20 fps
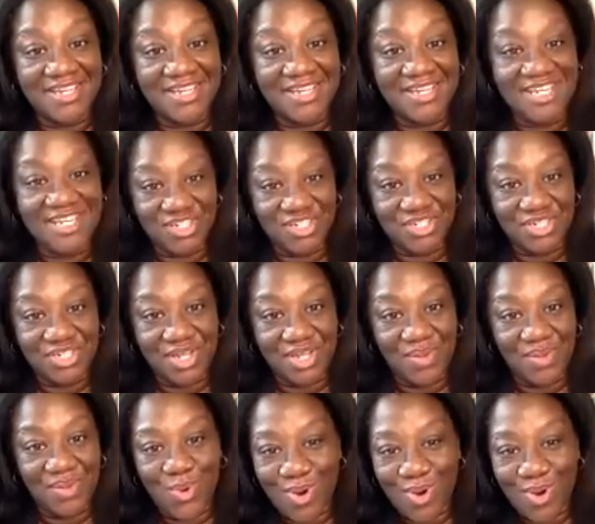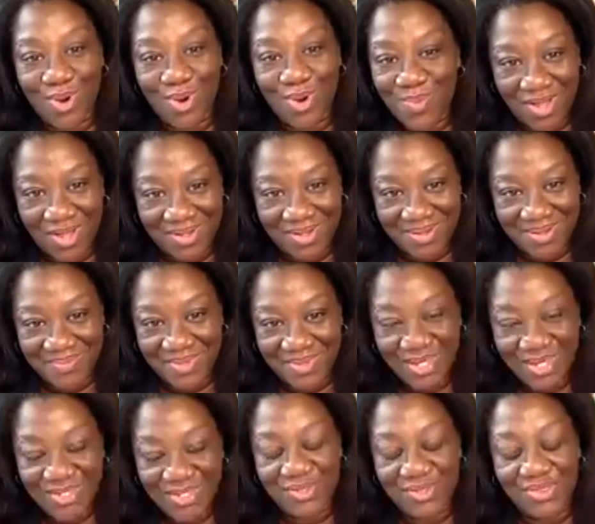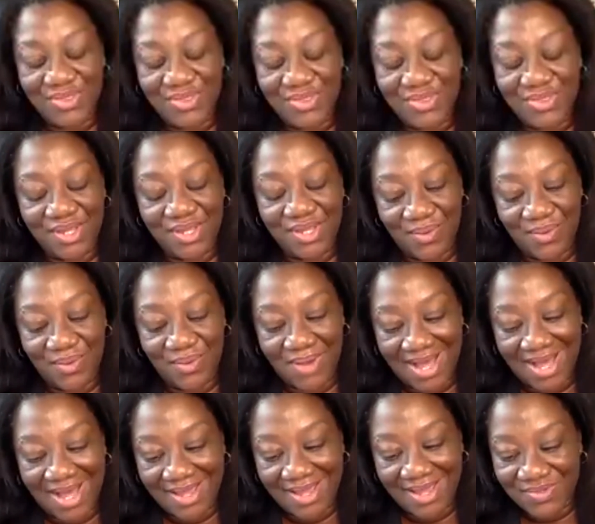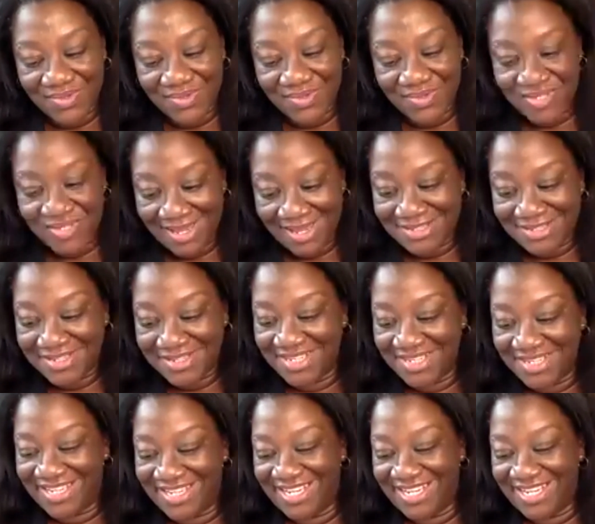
introduction and warm welcome to the Ohio State.